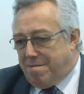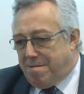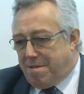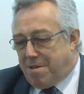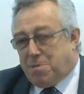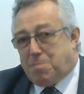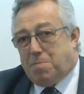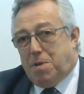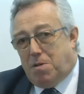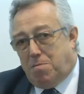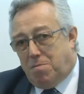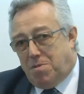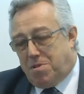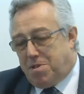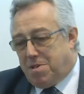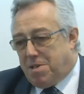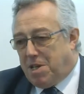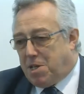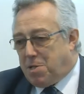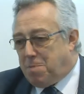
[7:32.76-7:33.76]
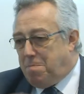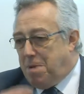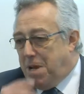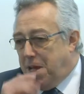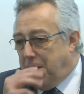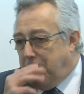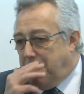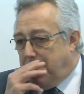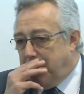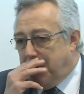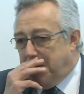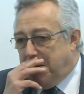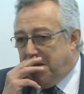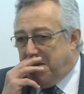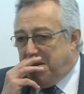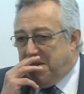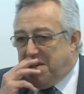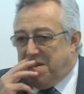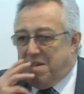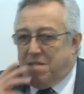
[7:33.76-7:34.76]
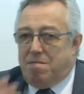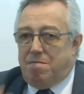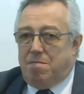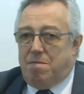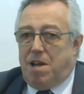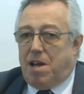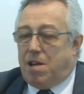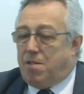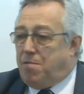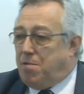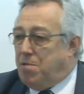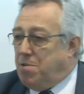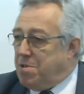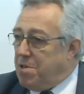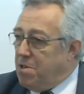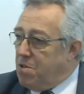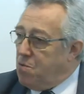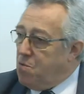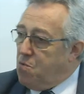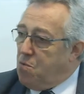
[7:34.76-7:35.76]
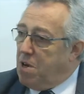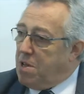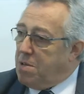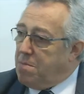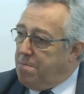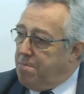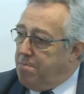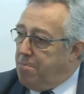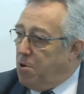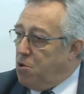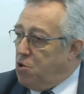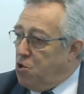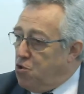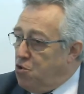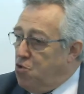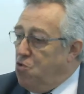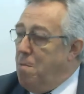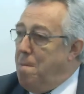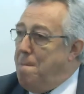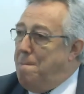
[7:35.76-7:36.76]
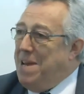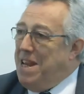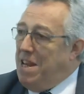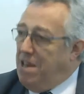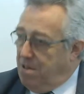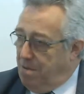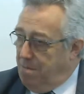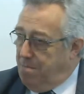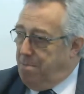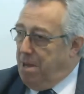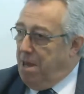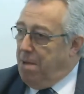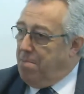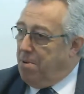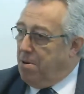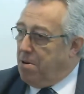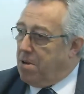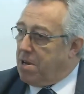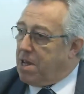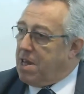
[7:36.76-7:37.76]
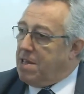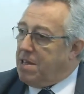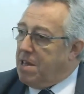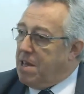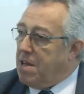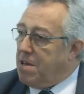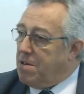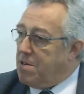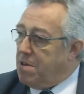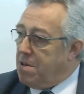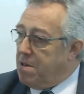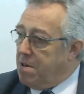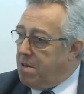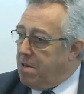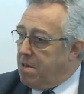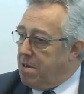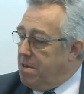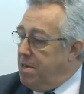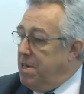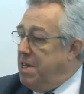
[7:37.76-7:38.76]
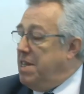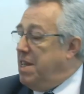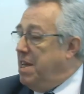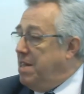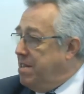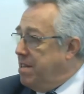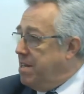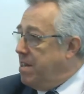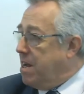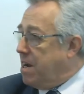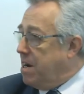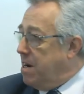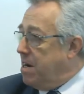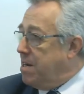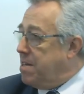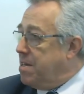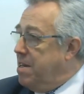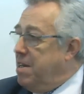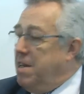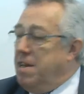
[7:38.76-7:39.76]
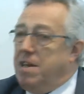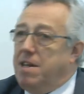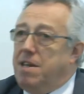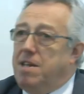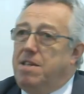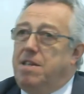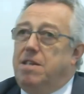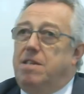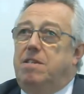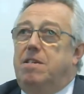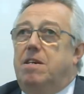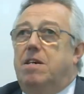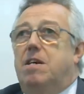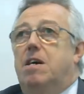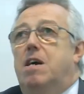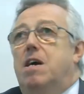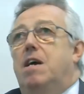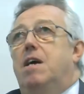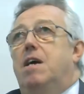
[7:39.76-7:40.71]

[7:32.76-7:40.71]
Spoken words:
experience explained, like, for instance, 1.2 billion people getting an identity card in India.